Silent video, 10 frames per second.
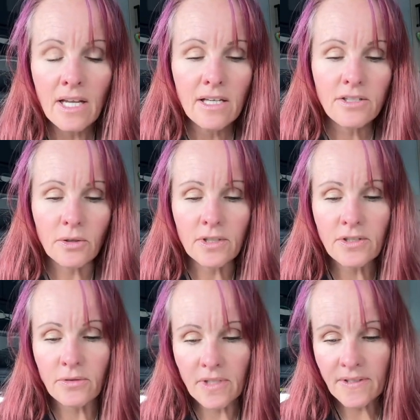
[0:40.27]
So as
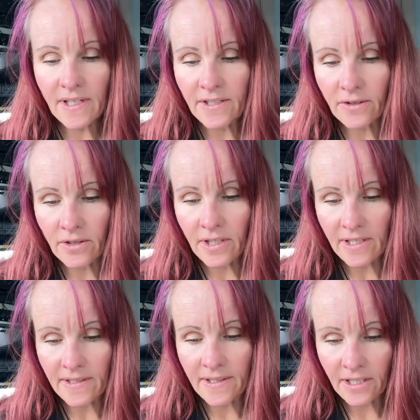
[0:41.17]
soon as I started
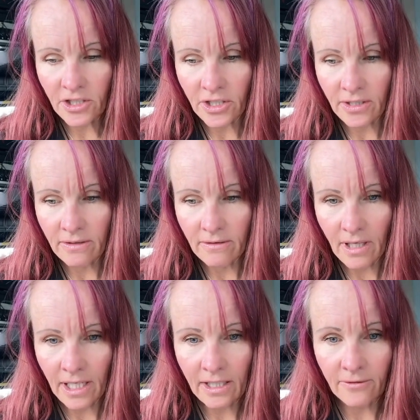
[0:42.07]
his session,
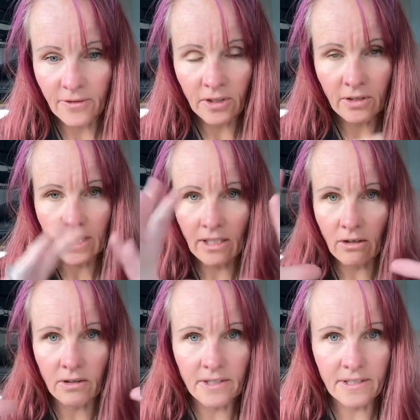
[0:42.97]
I could feel like
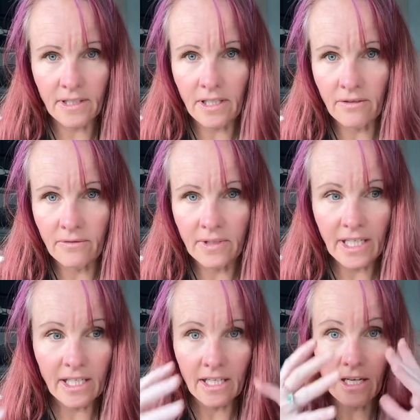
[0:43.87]
all this love.
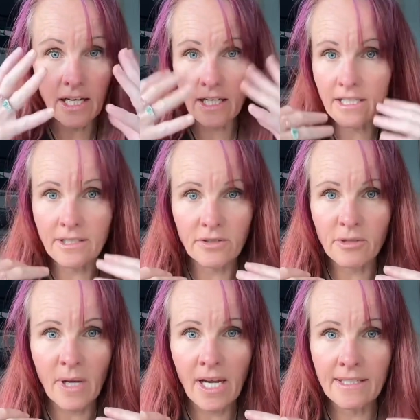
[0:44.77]
Like I got tears
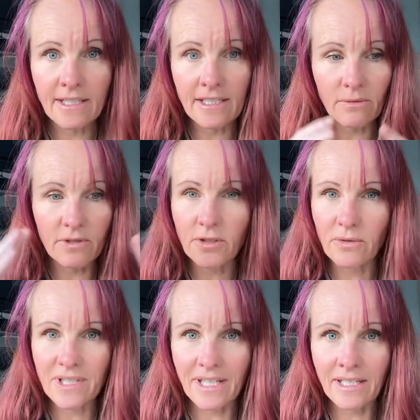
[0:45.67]
in my eyes because it was so
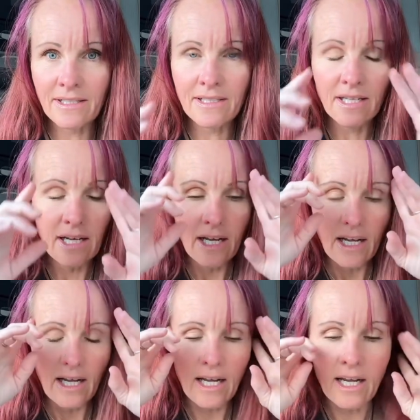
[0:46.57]
intense.
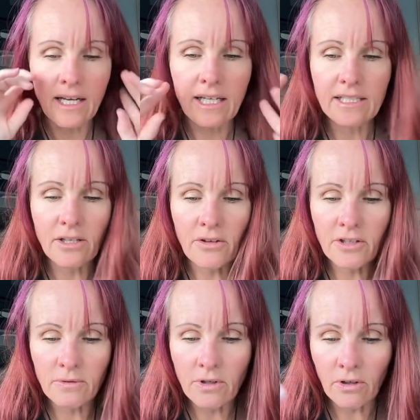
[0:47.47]
And I could tell
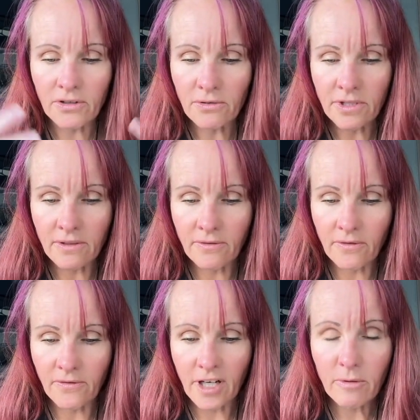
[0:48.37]
there were all sorts of
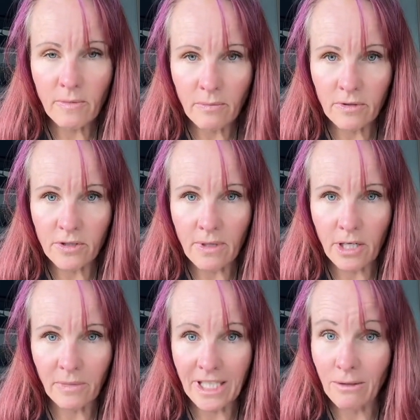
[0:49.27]
family members around
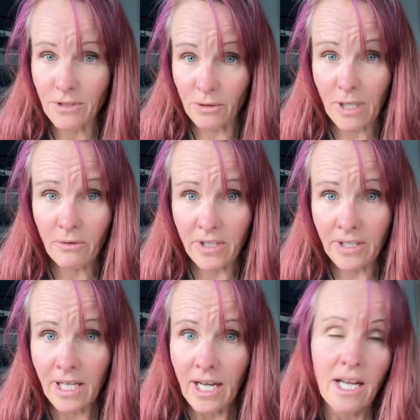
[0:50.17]
him, like he was
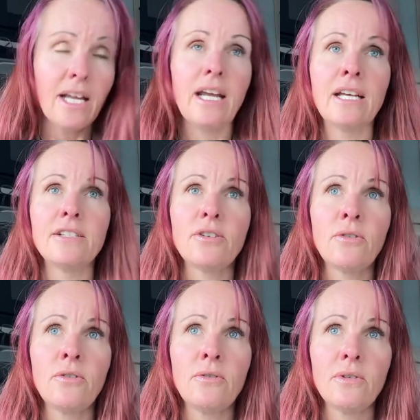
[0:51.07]
surrounded. And
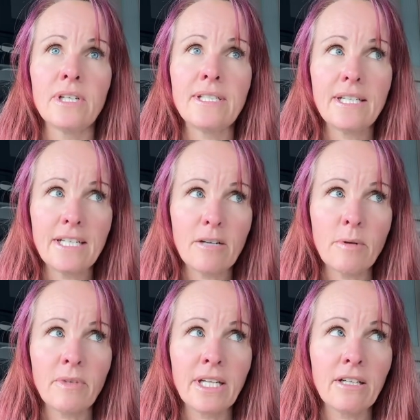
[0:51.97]
so I said to him,
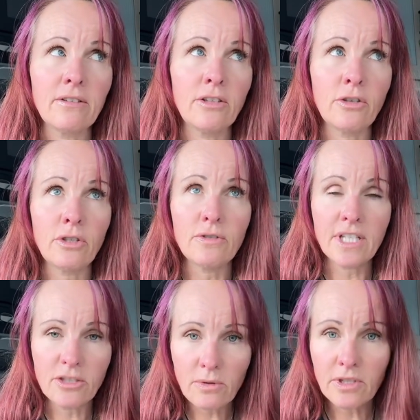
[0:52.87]
I'm like, you
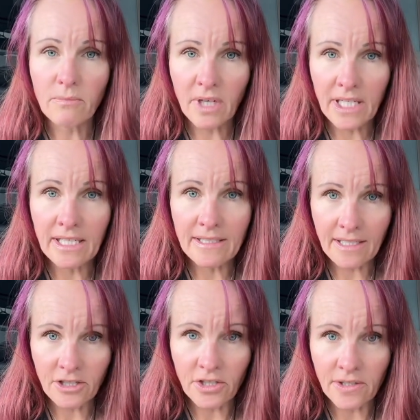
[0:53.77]
scheduled combining
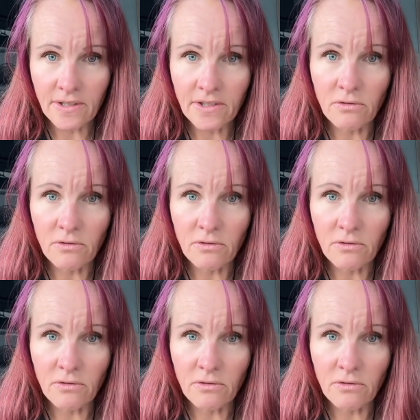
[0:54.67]
sessions.